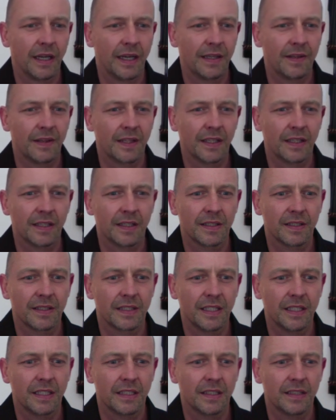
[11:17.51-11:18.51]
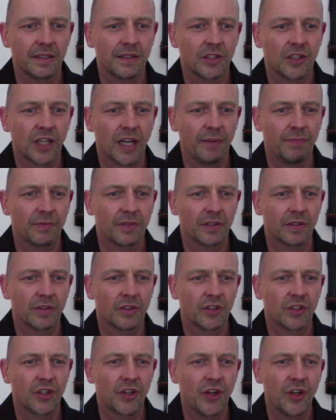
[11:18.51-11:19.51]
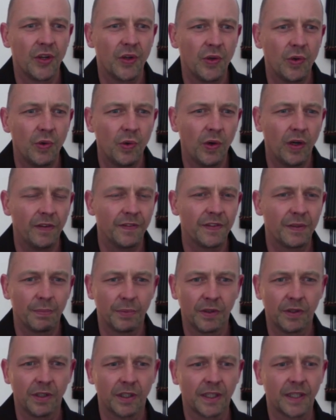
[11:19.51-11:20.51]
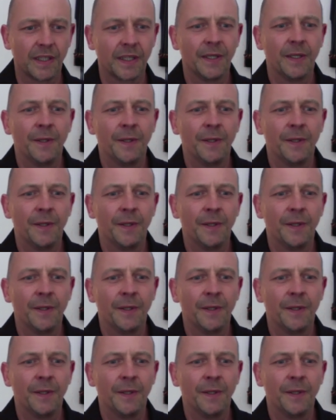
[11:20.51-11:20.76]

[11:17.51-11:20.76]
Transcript: I think it's in chapter 2 of the book,